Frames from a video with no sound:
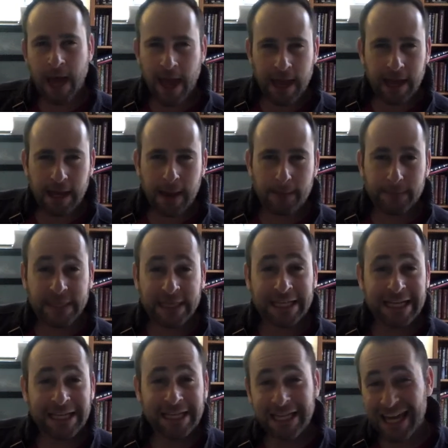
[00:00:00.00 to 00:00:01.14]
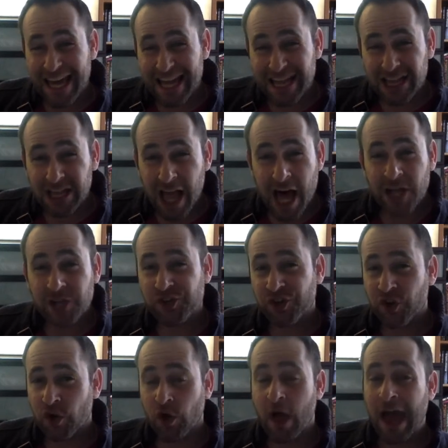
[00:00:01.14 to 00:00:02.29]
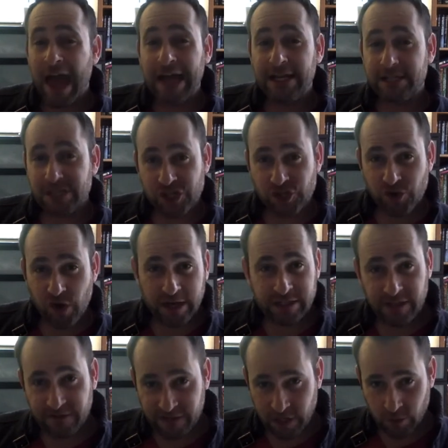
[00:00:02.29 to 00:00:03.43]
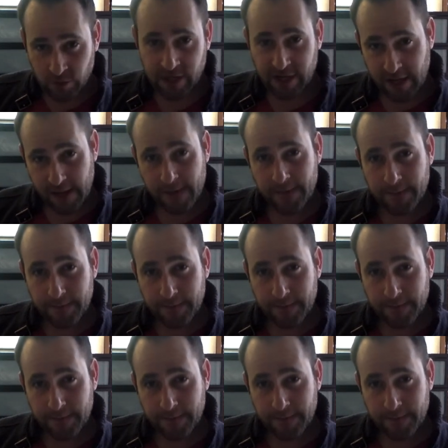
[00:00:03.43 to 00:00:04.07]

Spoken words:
a completely illogical and destructive unity.